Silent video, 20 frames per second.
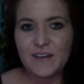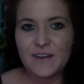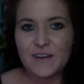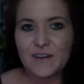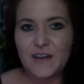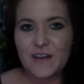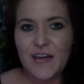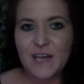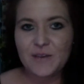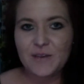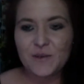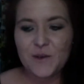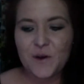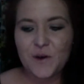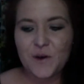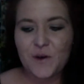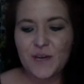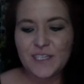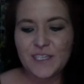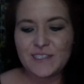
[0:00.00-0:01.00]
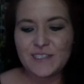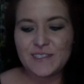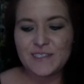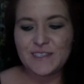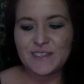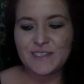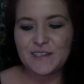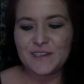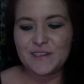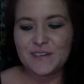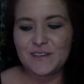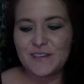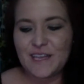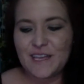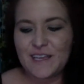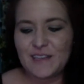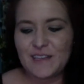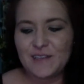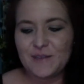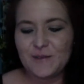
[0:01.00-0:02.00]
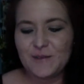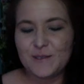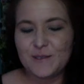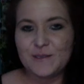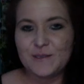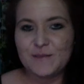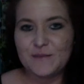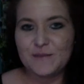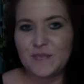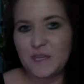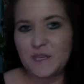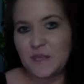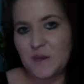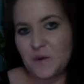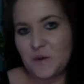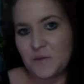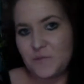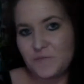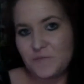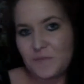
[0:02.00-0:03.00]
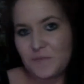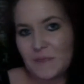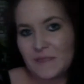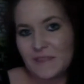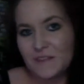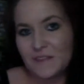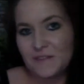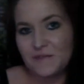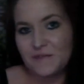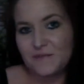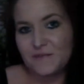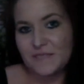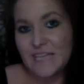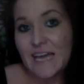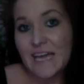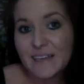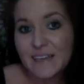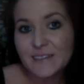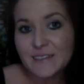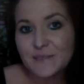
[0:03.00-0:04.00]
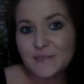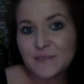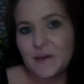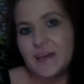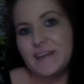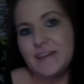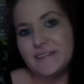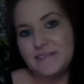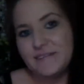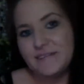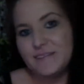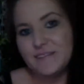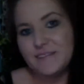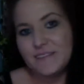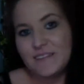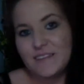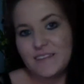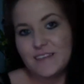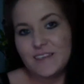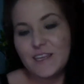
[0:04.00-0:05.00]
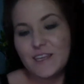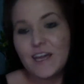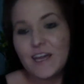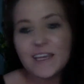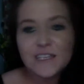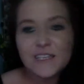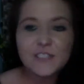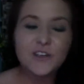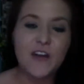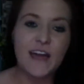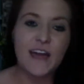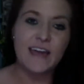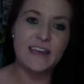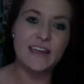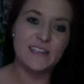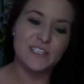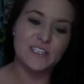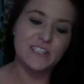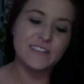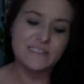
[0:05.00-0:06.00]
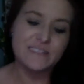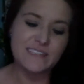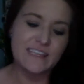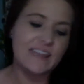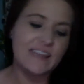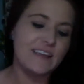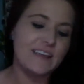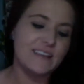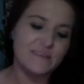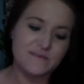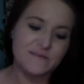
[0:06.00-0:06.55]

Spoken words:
I don't know. I just send a little, the text, but you got to try it. Just see.